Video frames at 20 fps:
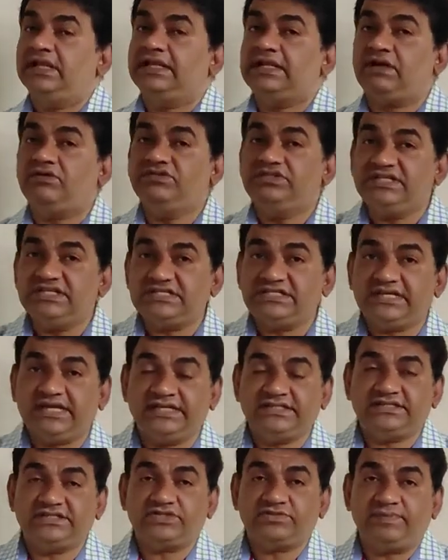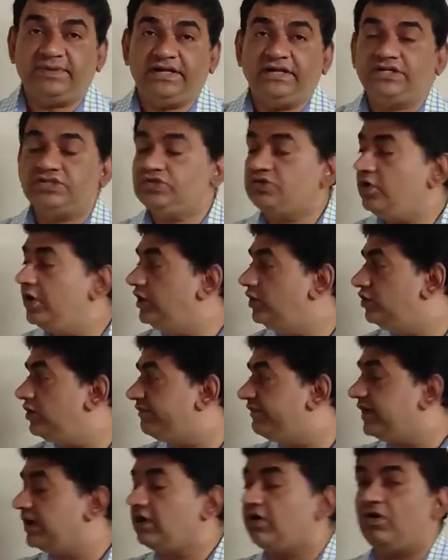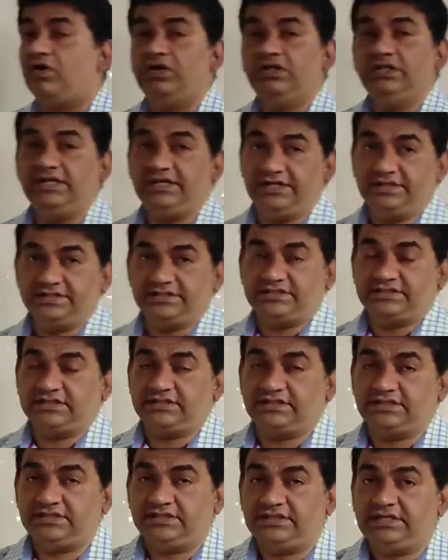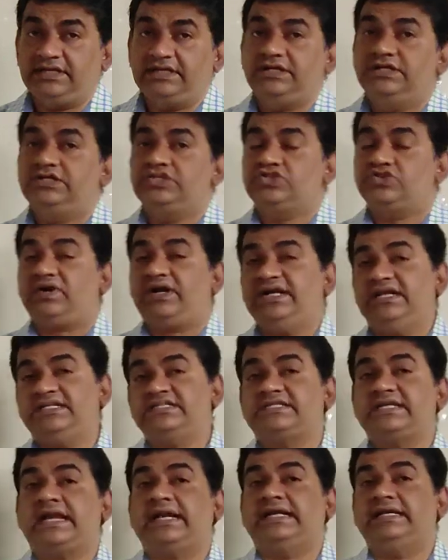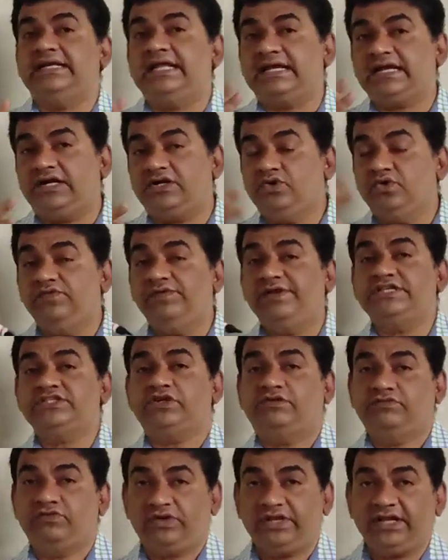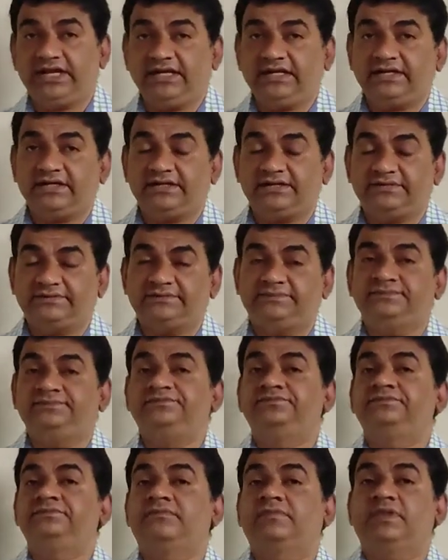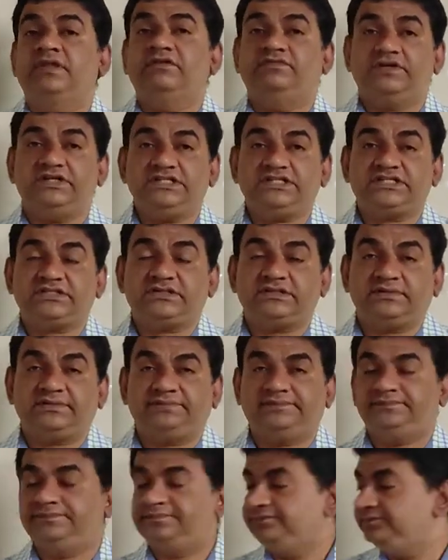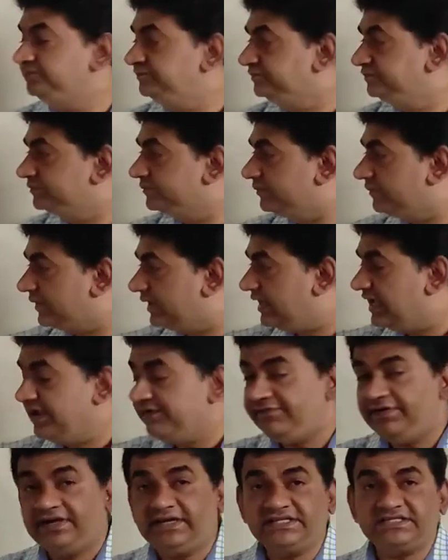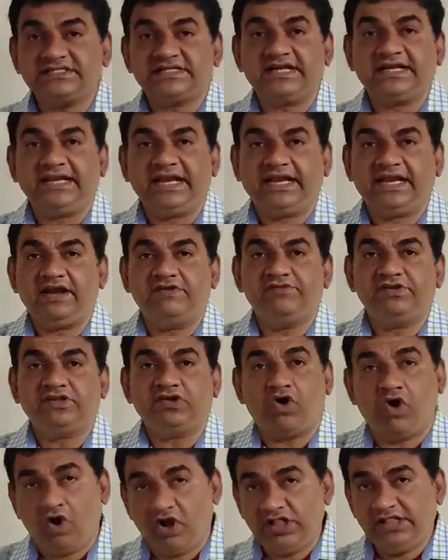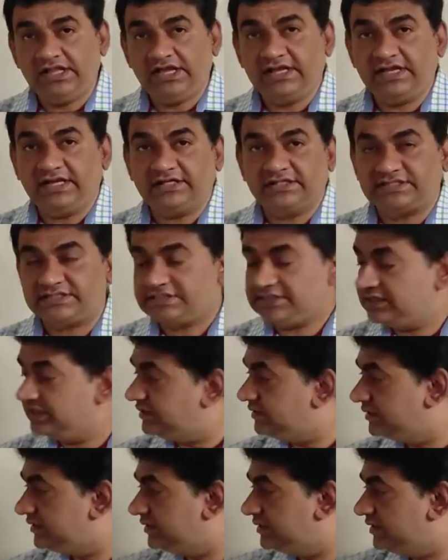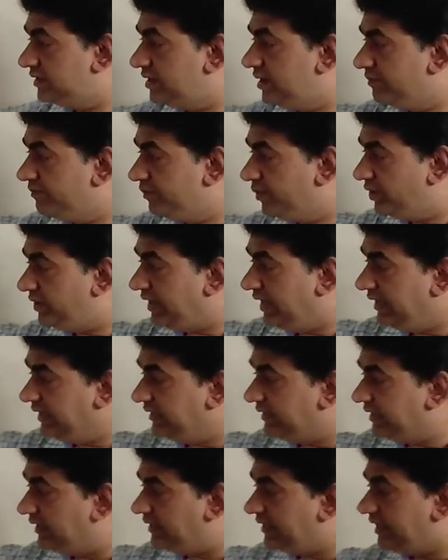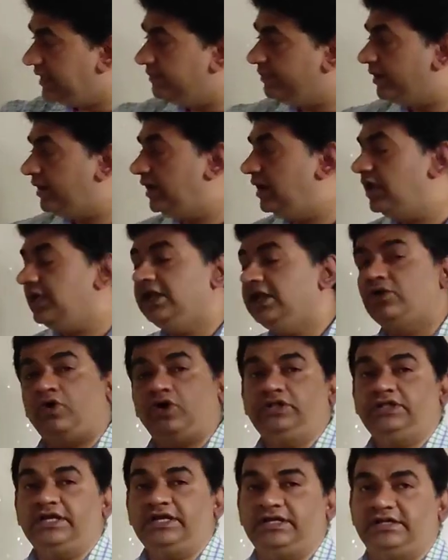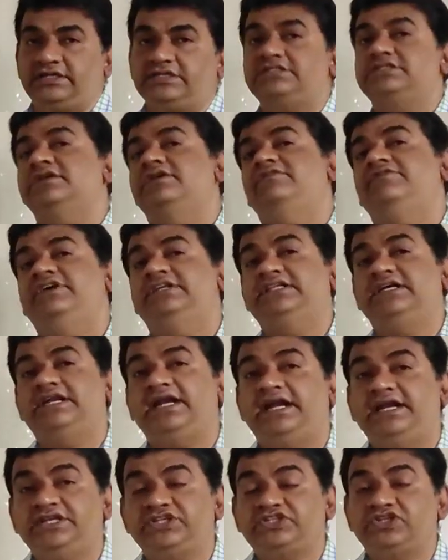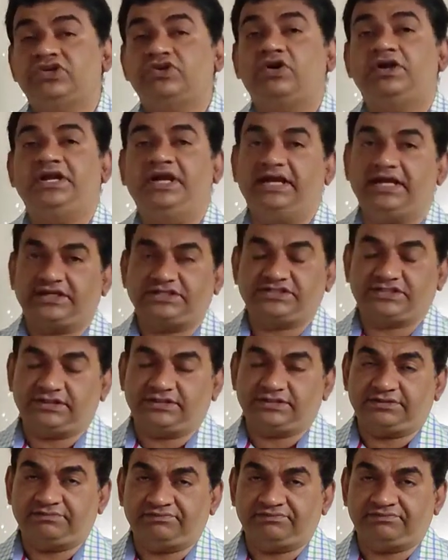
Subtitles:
Now this adjustment is going to affect all the years. So understand, there are two ways of doing it. First, if it is connected with all the years, put it in the table in all the years, whether addition or deduction.